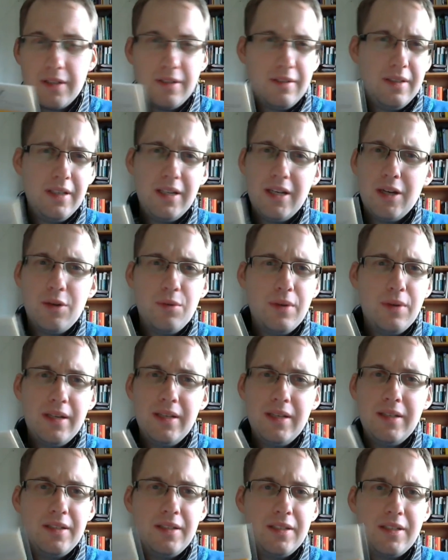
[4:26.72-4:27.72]
I think I
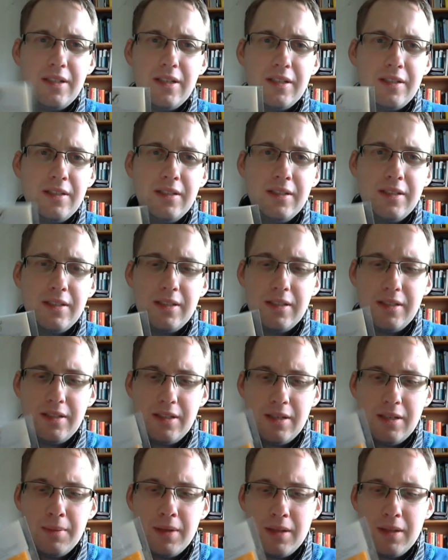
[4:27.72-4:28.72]
already discussed this at
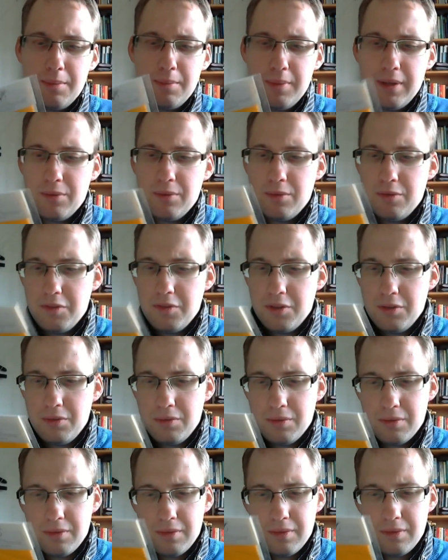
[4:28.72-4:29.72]
some other pen review.
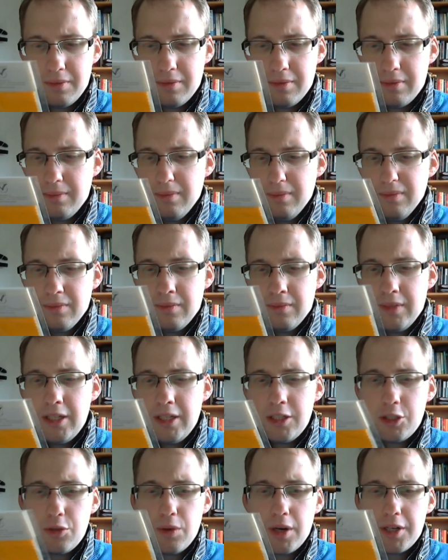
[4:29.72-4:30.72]

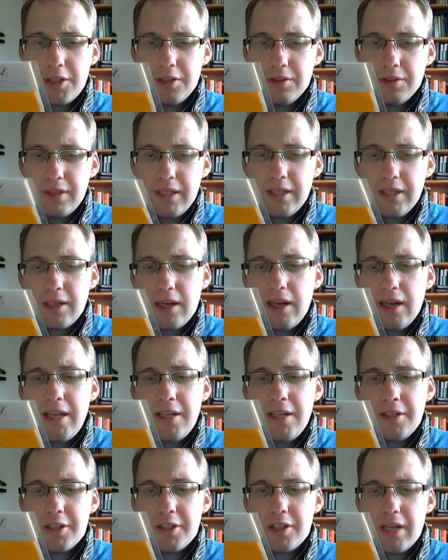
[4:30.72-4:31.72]
Instructions. It
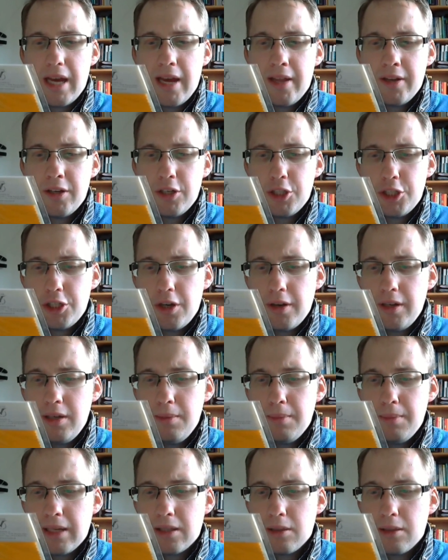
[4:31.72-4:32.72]
cleans and shiny
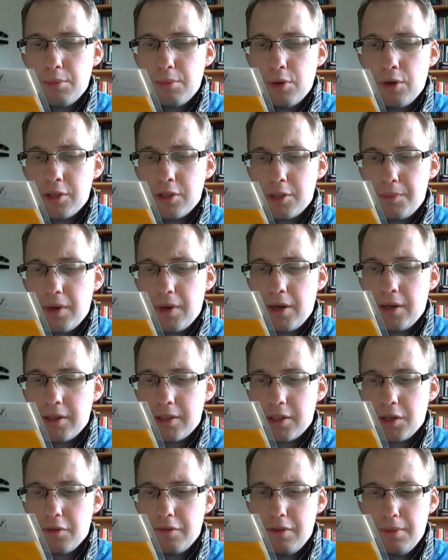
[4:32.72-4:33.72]
metal bronze
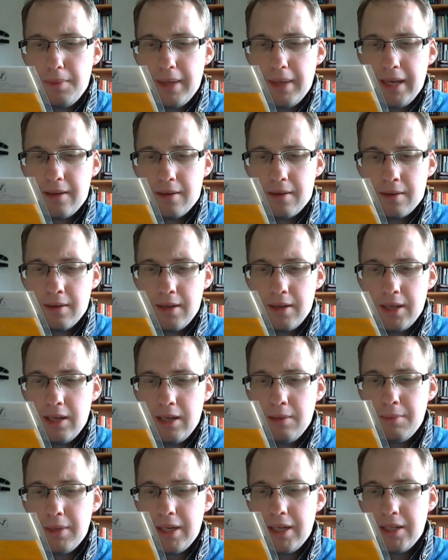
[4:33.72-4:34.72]
parts of the pen,
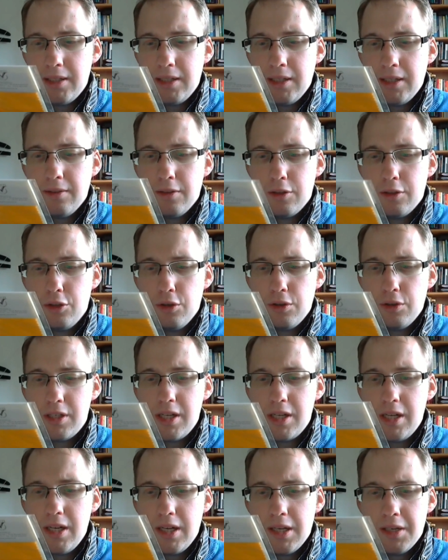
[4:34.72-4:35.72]
eliminating the
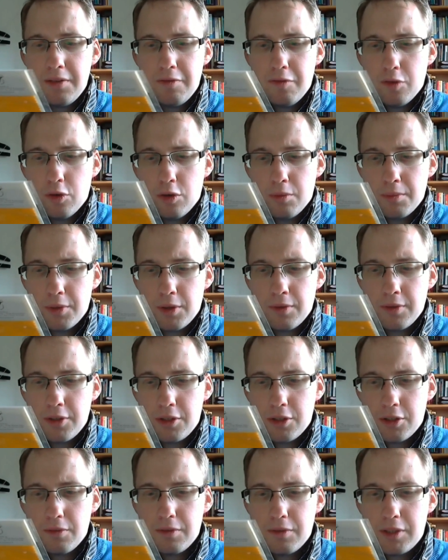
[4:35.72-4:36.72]
dirty it formed on the
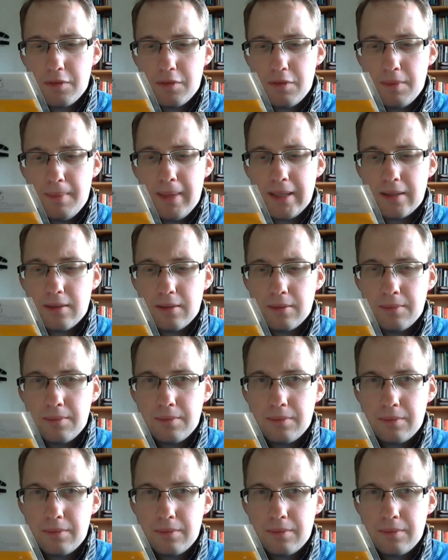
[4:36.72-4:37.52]
surface of the metal.